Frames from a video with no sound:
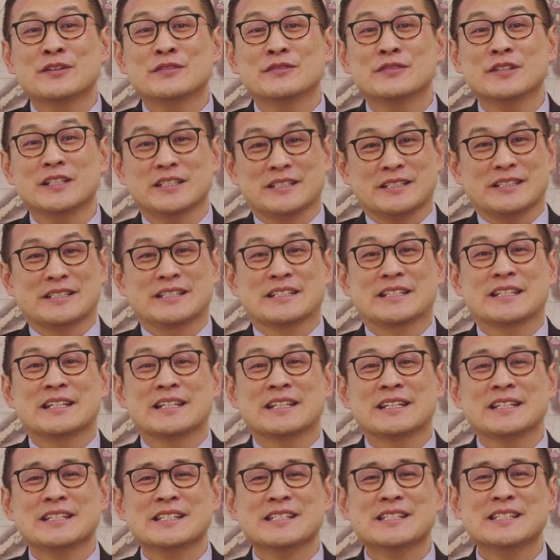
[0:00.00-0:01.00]
First,
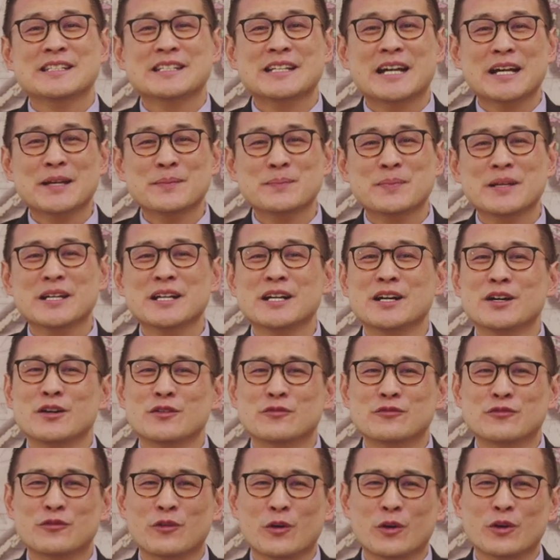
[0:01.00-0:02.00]
Skyping a
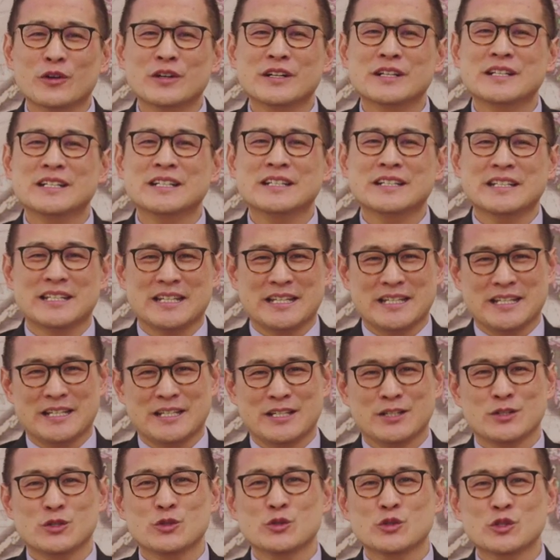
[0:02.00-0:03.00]
foreigner
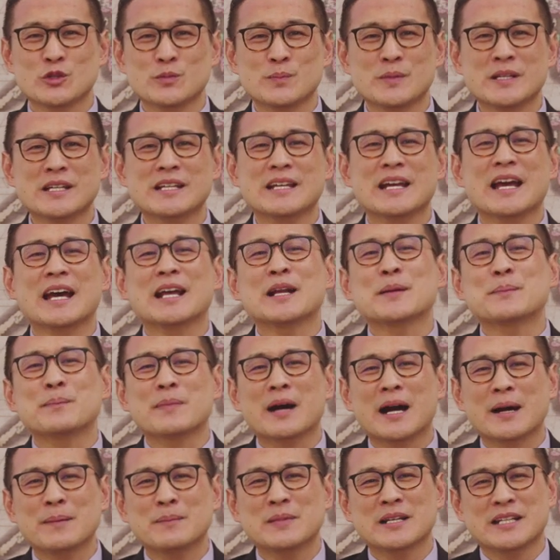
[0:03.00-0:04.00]
in to speak at a
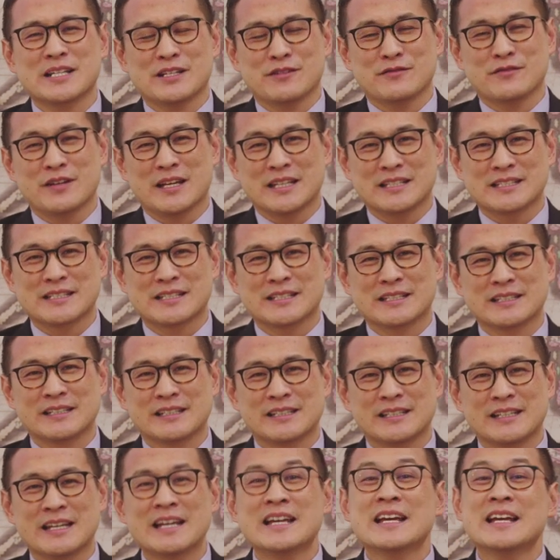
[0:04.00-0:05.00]
public event
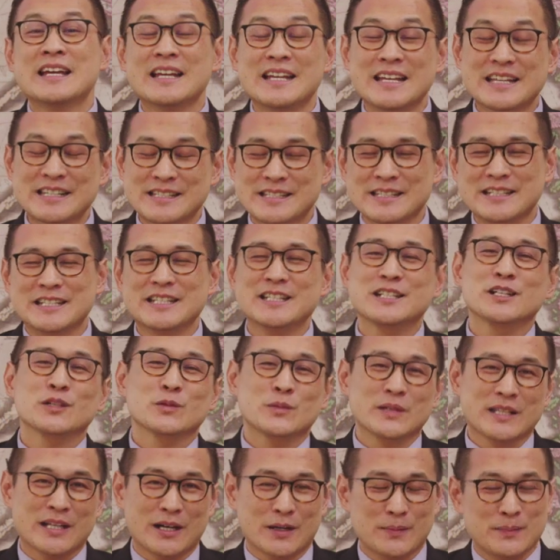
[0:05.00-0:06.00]
is illegal
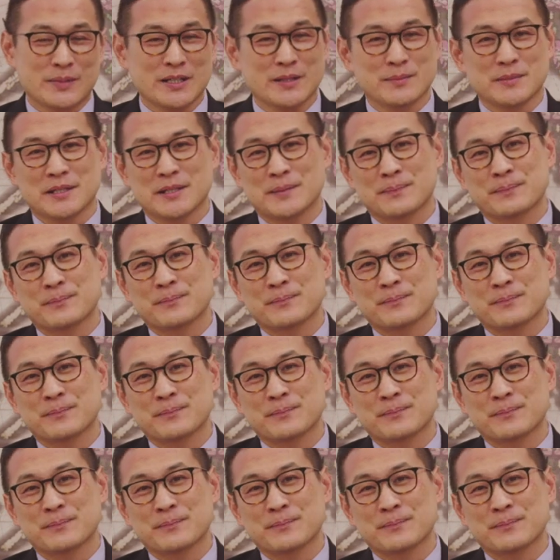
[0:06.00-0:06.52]
without permit.